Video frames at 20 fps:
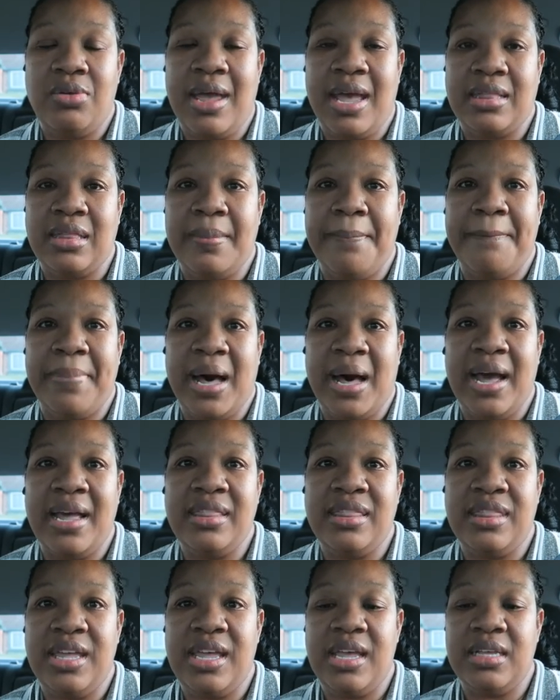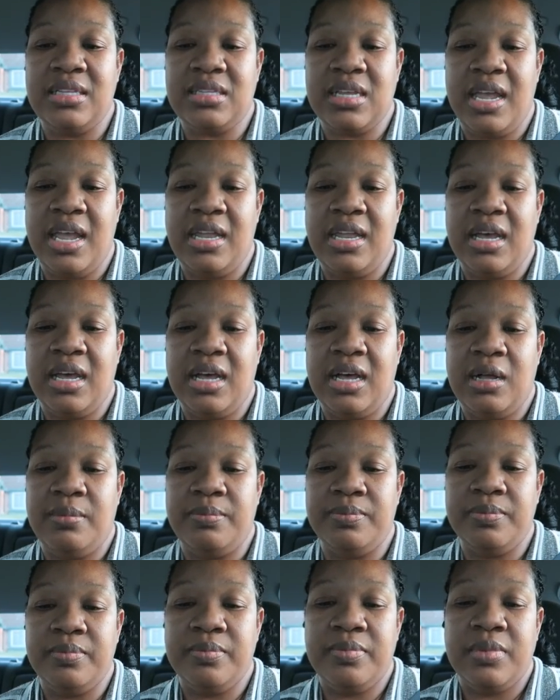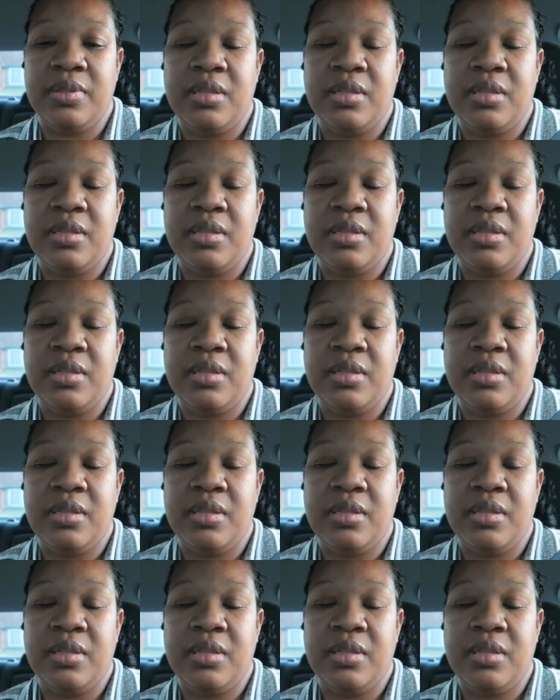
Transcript: you had to buy things and um